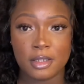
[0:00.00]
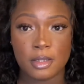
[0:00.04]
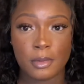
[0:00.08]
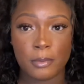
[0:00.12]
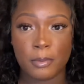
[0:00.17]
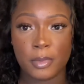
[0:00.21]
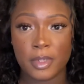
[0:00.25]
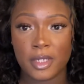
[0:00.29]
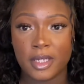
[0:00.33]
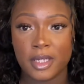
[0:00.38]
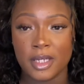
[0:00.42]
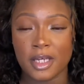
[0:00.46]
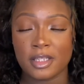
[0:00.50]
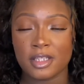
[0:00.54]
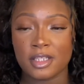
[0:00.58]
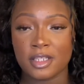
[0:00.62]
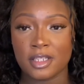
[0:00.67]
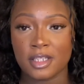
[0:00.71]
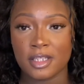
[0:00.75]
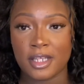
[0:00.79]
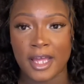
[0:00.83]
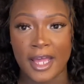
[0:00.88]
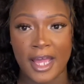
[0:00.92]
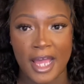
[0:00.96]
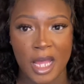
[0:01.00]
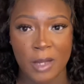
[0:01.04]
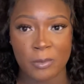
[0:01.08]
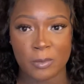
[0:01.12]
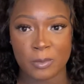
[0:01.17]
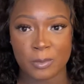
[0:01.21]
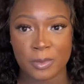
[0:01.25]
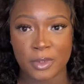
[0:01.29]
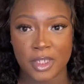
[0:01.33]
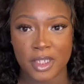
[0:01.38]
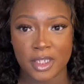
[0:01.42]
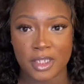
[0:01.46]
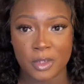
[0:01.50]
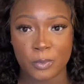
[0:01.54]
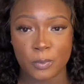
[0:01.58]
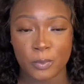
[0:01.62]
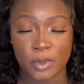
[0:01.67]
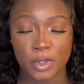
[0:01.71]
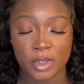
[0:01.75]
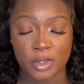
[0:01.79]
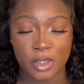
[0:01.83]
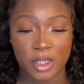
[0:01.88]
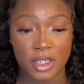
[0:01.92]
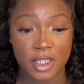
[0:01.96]
but other than that I haven't put any
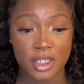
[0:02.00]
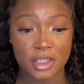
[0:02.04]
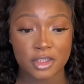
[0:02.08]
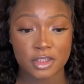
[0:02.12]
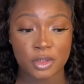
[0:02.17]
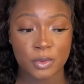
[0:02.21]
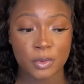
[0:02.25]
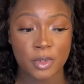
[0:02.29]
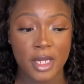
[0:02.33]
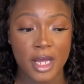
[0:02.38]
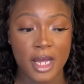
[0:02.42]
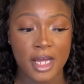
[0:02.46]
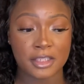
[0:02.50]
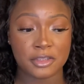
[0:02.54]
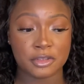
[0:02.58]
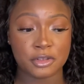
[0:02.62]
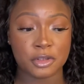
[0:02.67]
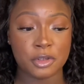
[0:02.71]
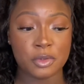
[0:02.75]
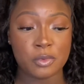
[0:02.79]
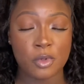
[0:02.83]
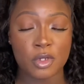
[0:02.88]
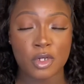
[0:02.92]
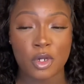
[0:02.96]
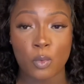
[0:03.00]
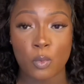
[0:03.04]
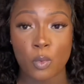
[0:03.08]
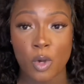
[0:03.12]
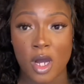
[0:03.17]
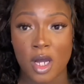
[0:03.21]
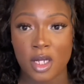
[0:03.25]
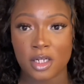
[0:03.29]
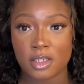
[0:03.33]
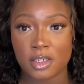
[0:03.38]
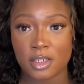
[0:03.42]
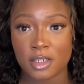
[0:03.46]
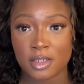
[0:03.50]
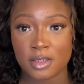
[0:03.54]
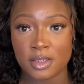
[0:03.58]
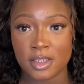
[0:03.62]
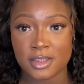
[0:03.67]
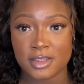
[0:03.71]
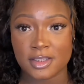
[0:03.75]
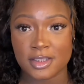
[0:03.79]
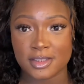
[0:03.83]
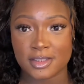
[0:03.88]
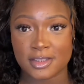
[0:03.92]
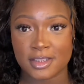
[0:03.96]
heat to it. I do want to wand curl
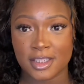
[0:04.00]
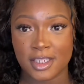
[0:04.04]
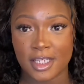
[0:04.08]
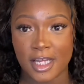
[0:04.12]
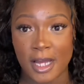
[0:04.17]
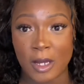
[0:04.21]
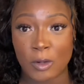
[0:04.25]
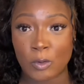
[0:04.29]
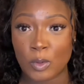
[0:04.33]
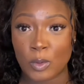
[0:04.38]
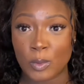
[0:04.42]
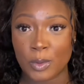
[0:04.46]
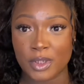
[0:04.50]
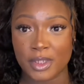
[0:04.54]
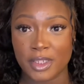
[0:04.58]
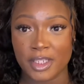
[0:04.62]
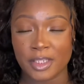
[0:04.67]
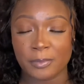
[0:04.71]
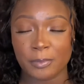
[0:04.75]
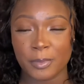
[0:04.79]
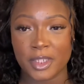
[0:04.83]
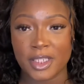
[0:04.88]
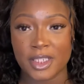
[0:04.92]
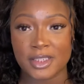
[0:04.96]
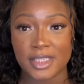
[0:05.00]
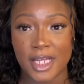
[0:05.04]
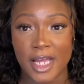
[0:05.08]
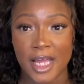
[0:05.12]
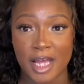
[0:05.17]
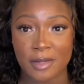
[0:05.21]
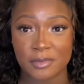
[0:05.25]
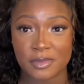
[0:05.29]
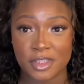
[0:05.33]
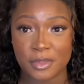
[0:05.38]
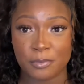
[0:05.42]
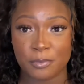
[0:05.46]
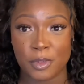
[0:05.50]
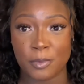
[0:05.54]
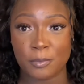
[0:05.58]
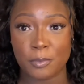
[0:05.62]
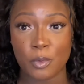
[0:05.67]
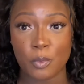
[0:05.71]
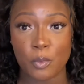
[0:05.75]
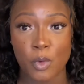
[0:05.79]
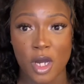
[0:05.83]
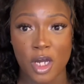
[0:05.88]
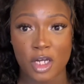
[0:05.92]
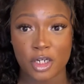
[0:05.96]
it to see how it would look because I have seen people
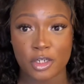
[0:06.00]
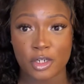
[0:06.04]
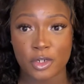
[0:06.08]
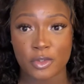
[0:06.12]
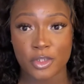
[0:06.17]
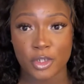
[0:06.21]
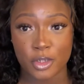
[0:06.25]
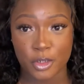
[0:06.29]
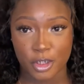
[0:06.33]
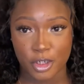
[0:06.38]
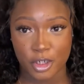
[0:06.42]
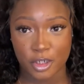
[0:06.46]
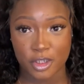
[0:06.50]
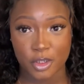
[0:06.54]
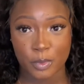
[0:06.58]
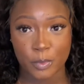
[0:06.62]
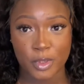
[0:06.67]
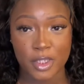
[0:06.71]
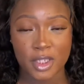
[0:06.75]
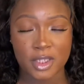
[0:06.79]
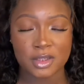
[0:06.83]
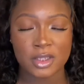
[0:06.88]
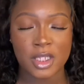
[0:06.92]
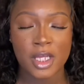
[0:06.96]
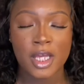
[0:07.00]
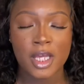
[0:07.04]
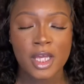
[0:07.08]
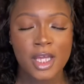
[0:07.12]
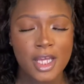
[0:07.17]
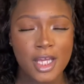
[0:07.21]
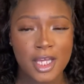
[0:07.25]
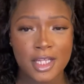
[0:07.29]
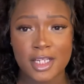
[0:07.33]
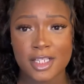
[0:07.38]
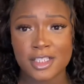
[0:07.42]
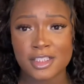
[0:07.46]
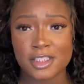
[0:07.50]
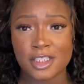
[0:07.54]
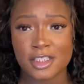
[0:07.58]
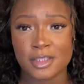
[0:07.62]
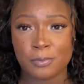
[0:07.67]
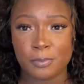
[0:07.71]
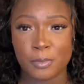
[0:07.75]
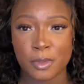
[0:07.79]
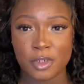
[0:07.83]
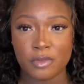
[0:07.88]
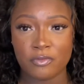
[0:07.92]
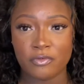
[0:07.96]
wand curl their curly wigs and it's just
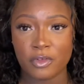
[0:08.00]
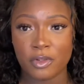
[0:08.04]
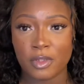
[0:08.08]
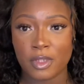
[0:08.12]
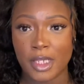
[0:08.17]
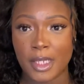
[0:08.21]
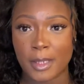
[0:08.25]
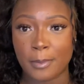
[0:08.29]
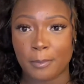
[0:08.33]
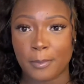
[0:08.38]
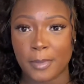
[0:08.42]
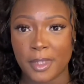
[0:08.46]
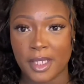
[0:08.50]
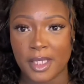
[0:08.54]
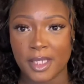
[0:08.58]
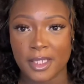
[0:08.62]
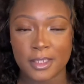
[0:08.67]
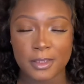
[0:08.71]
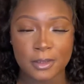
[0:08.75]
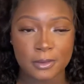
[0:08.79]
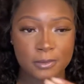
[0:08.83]
beautiful and big